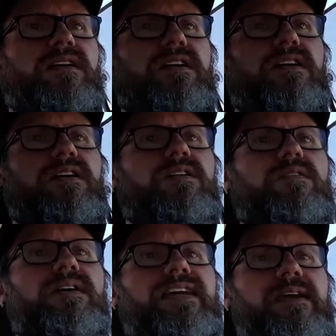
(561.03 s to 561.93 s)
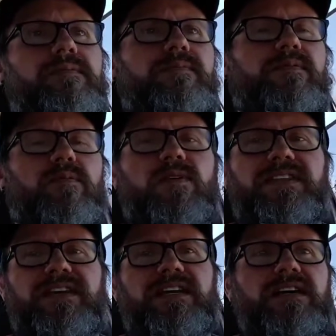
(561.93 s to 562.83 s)
oh, I can't remember what
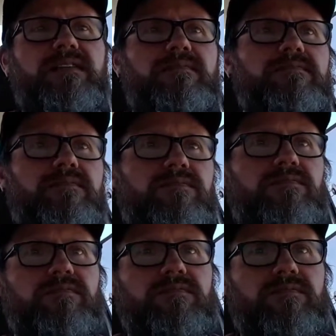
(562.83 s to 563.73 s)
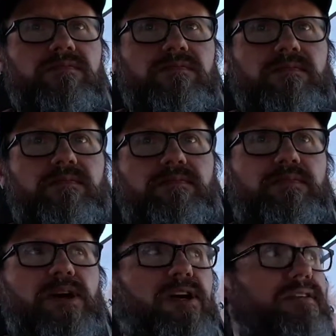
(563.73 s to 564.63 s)
the, uh,
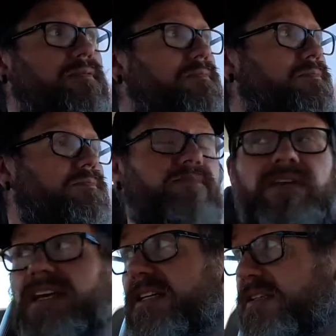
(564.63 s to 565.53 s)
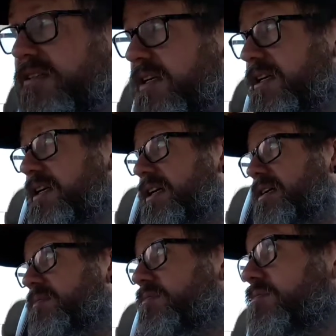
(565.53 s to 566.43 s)
part is uh,